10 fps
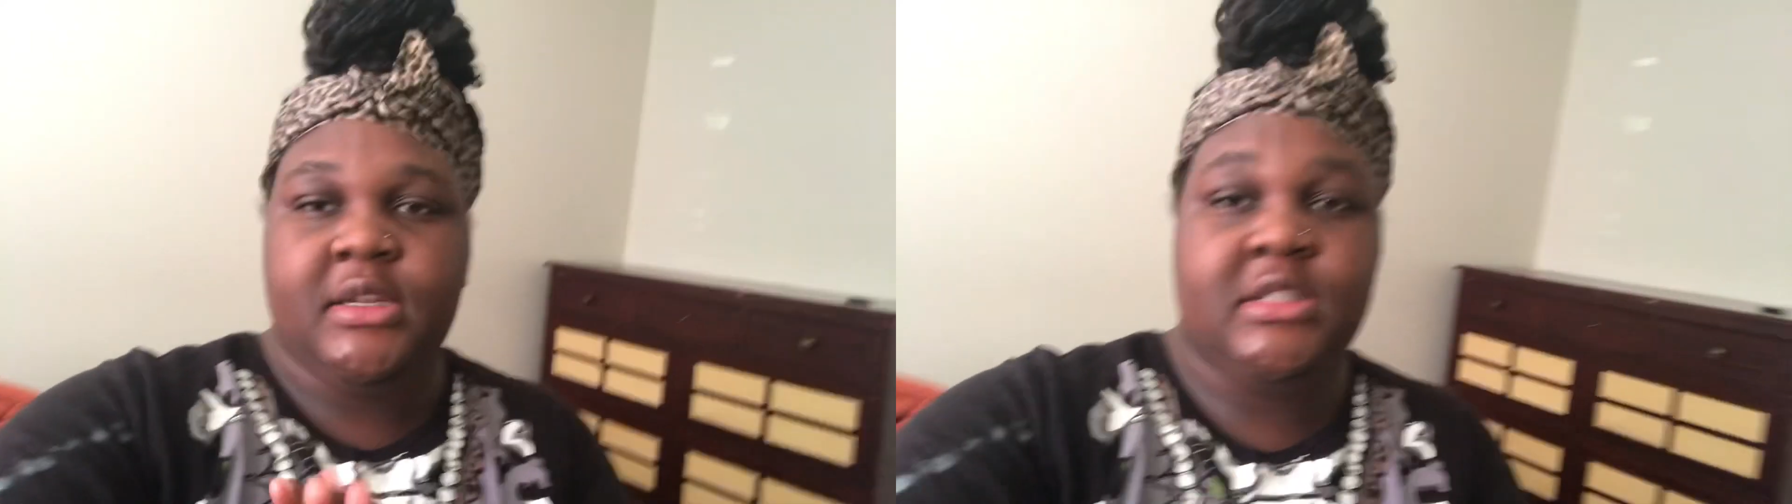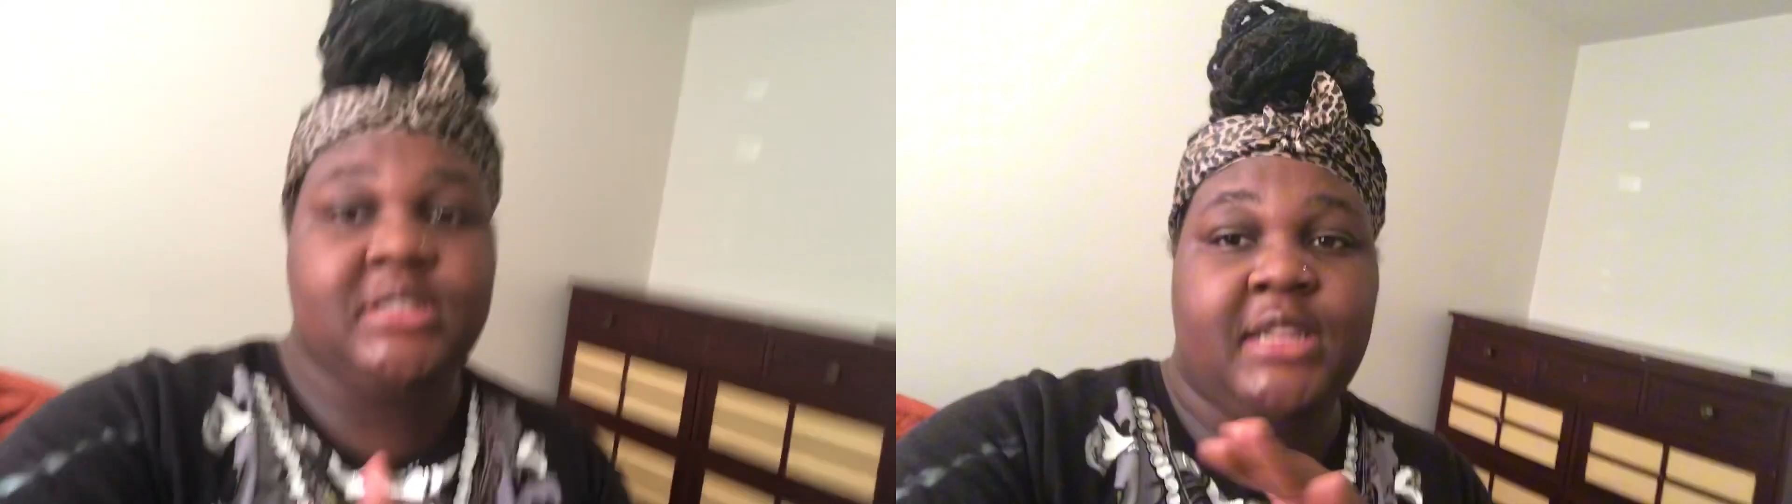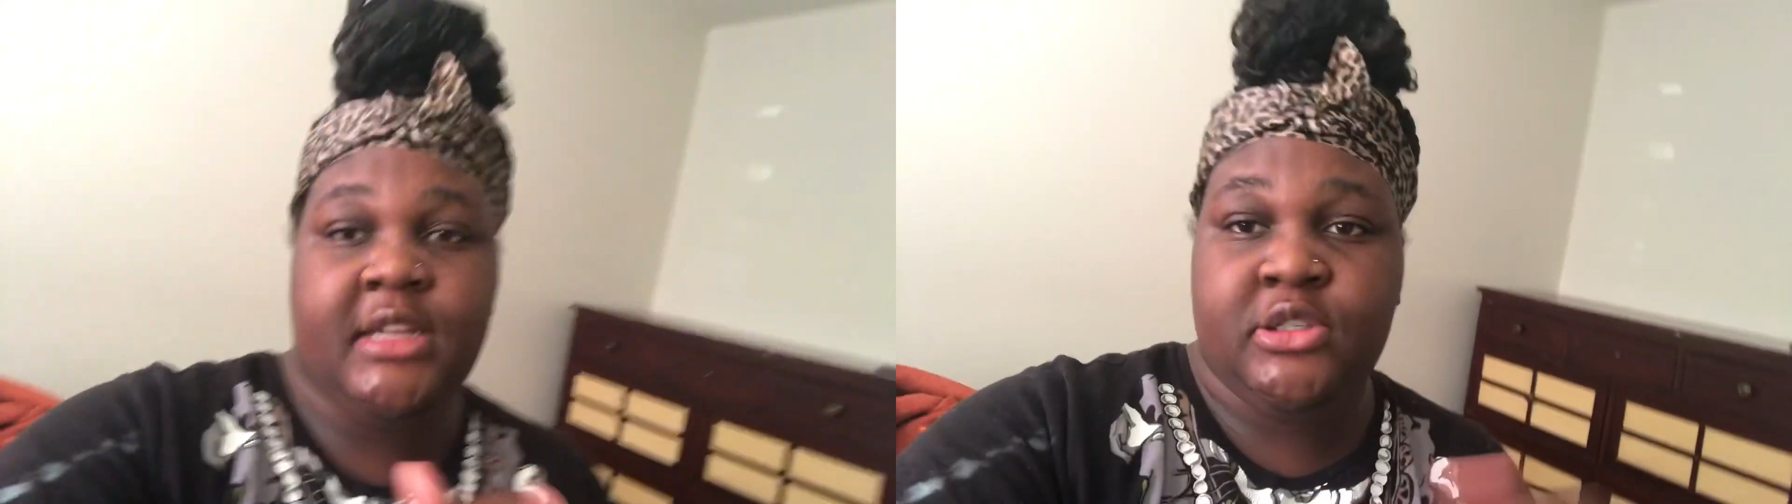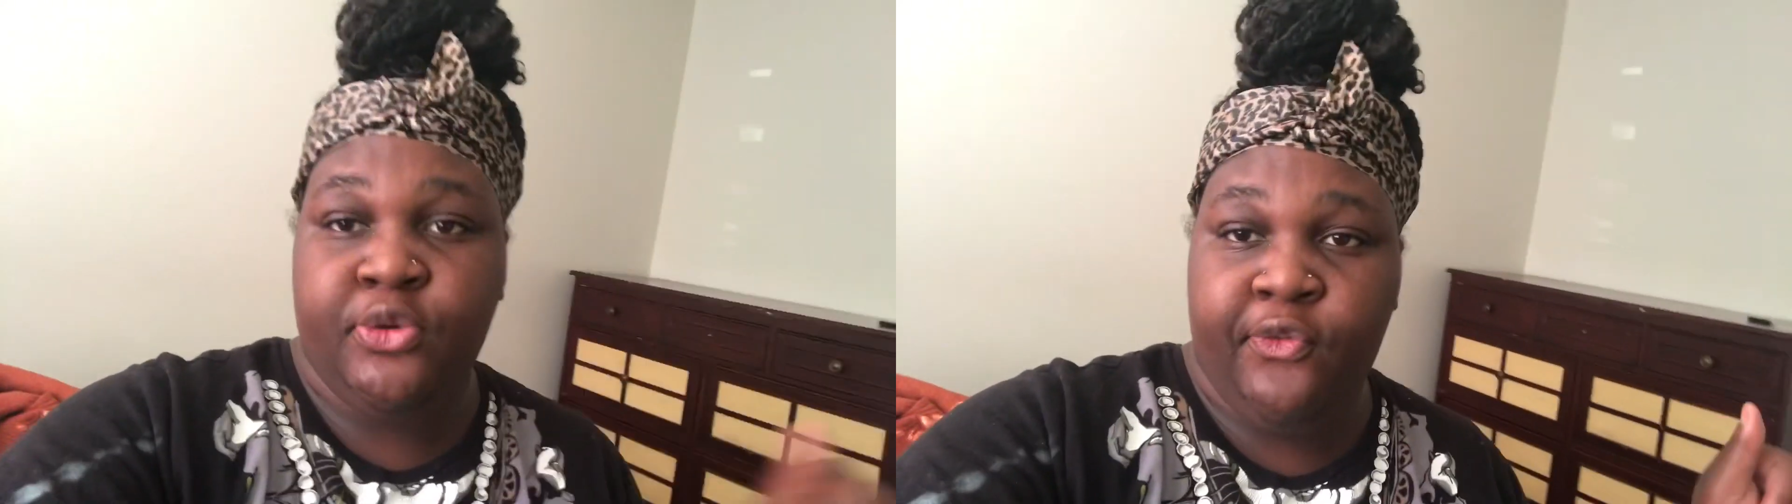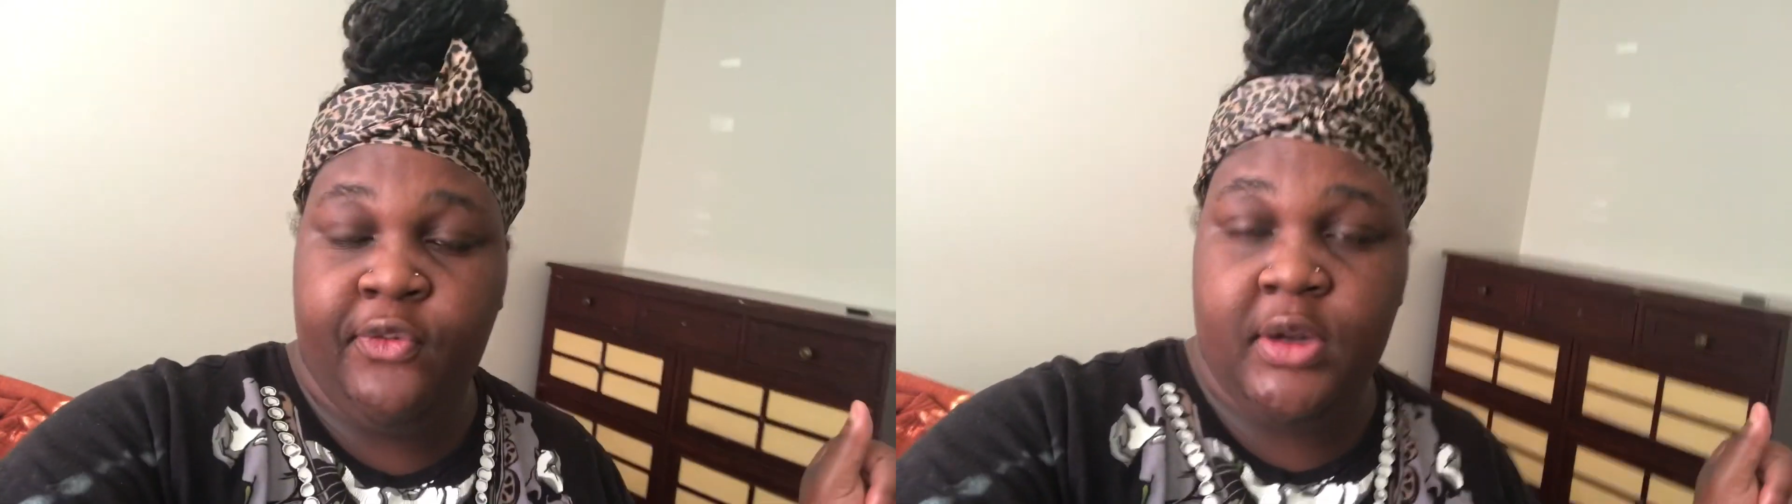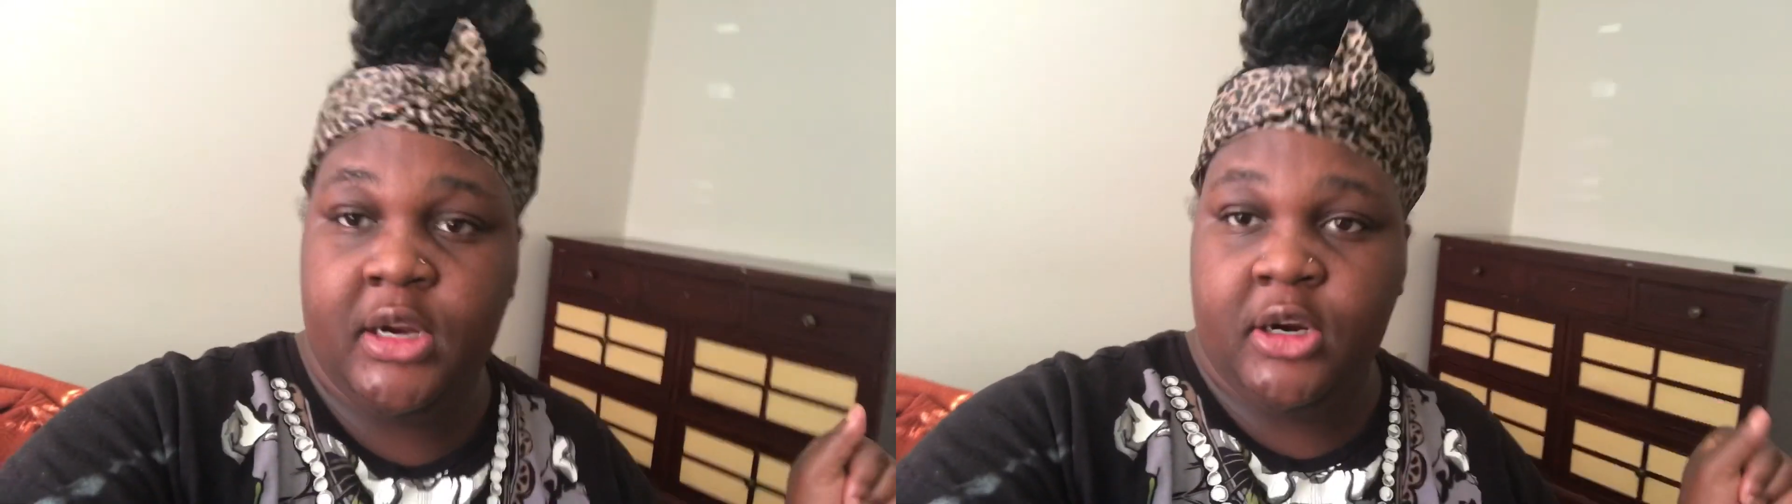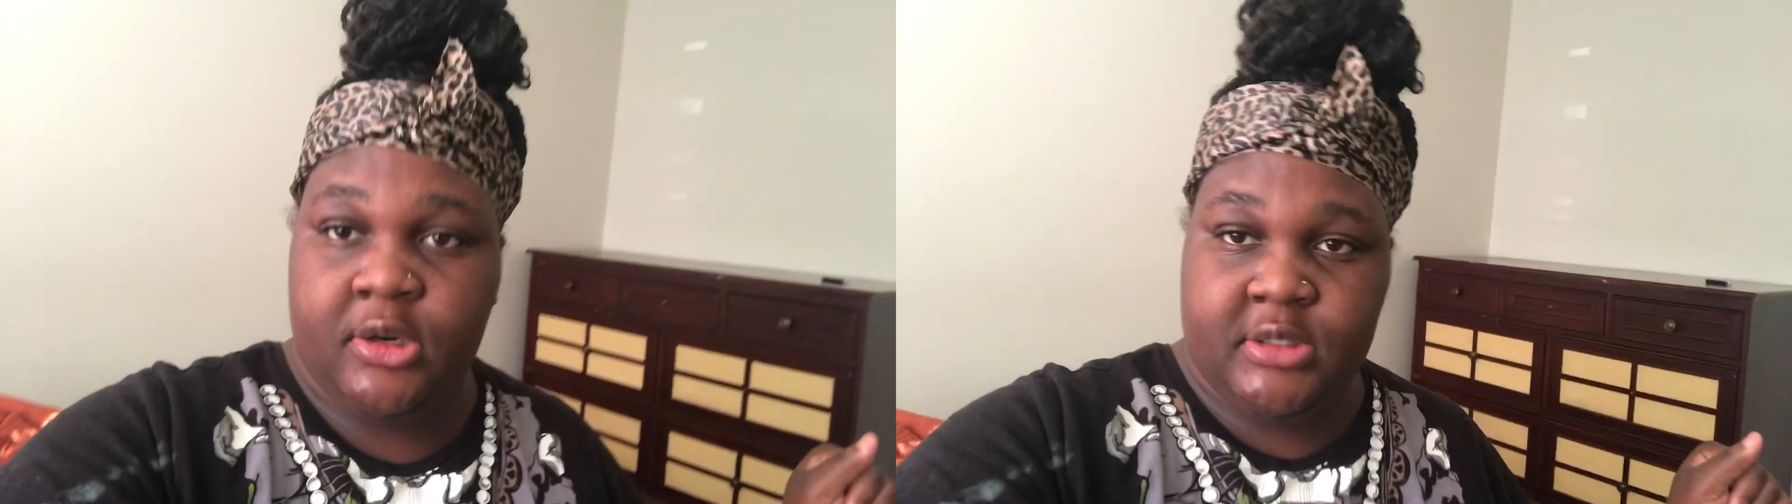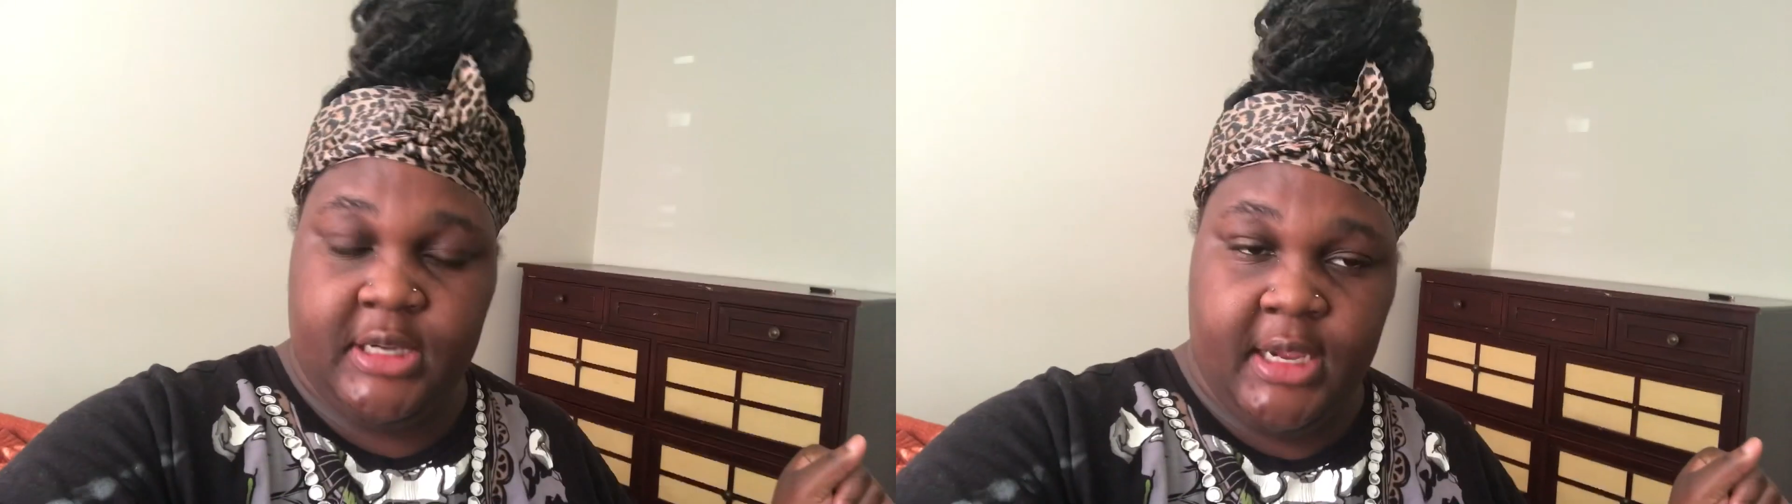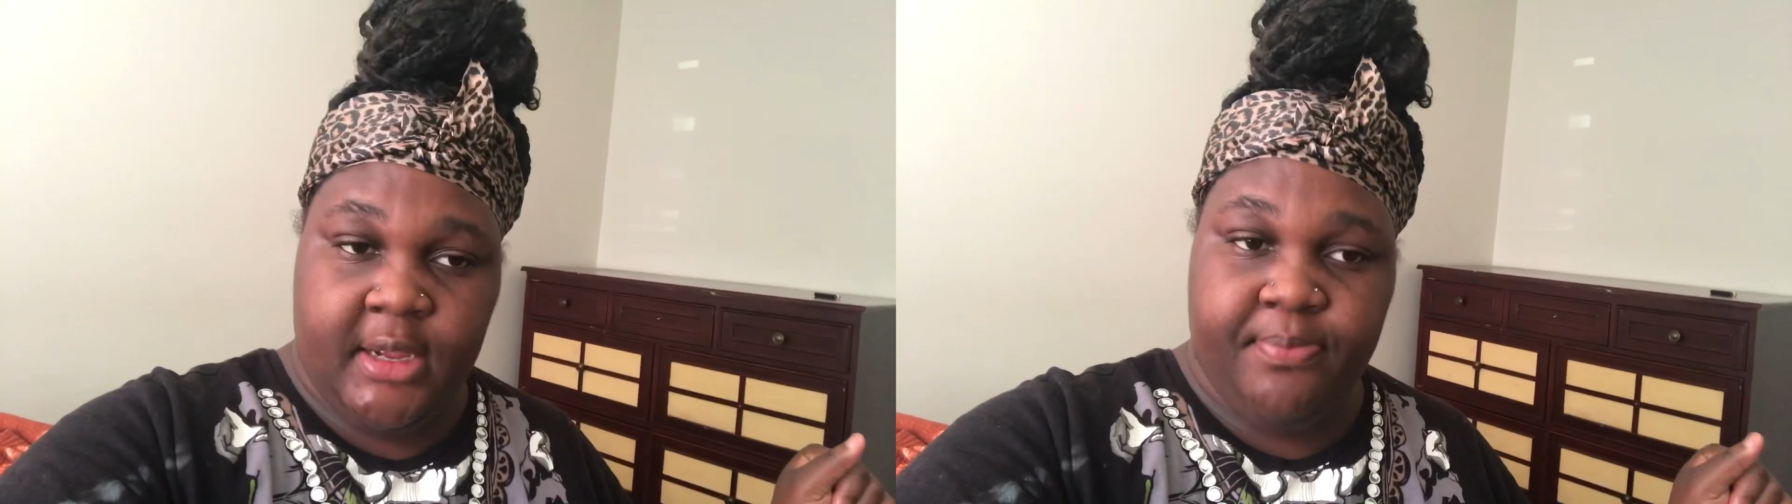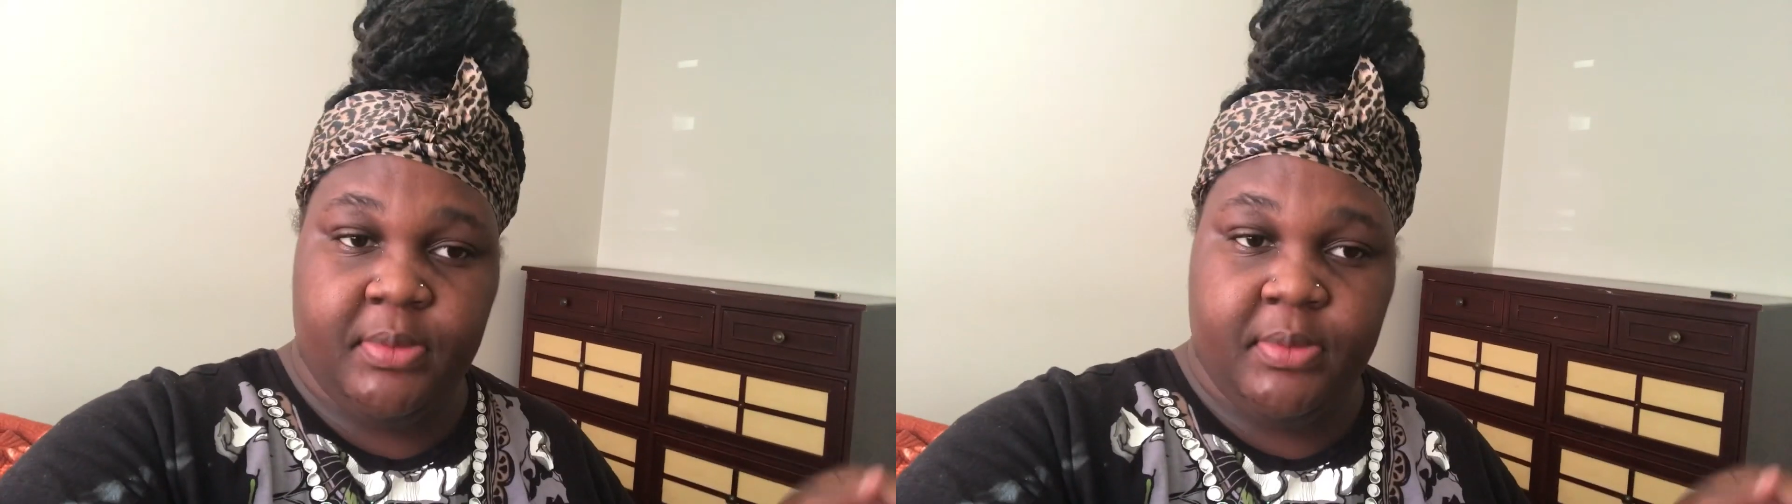just stay tuned for the girl chat